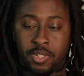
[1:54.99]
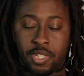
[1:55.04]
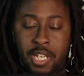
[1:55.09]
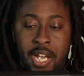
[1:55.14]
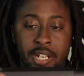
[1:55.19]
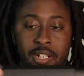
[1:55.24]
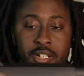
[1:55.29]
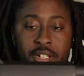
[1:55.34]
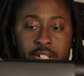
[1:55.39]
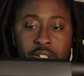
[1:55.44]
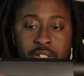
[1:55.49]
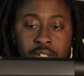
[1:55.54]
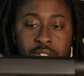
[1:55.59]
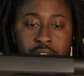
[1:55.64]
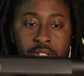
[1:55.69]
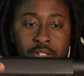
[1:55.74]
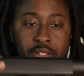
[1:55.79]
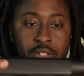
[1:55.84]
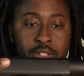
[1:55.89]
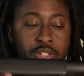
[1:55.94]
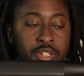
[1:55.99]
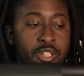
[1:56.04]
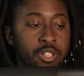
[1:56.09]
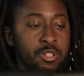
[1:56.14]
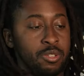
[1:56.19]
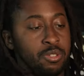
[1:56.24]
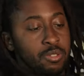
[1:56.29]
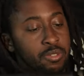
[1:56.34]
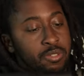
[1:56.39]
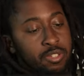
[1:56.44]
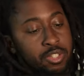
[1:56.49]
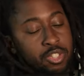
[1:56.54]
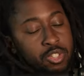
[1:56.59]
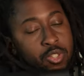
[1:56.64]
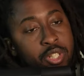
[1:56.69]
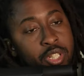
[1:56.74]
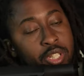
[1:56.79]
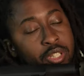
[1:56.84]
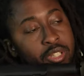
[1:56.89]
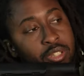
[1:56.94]
Got the, you know,
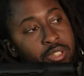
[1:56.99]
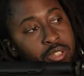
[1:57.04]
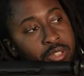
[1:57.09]
so the,